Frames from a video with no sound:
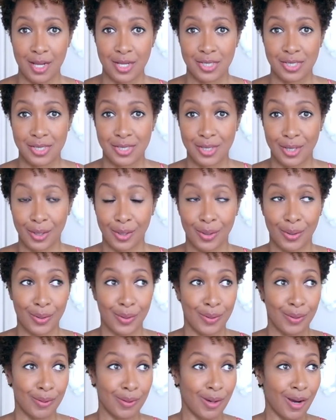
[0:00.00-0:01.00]

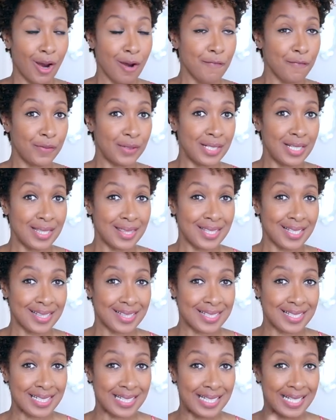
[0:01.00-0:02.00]
So hopefully
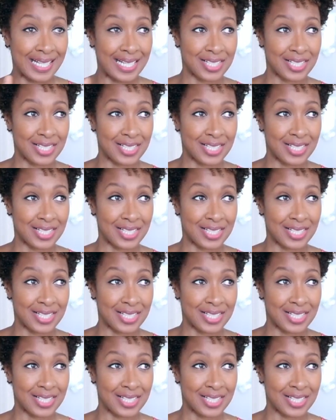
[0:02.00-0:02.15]
that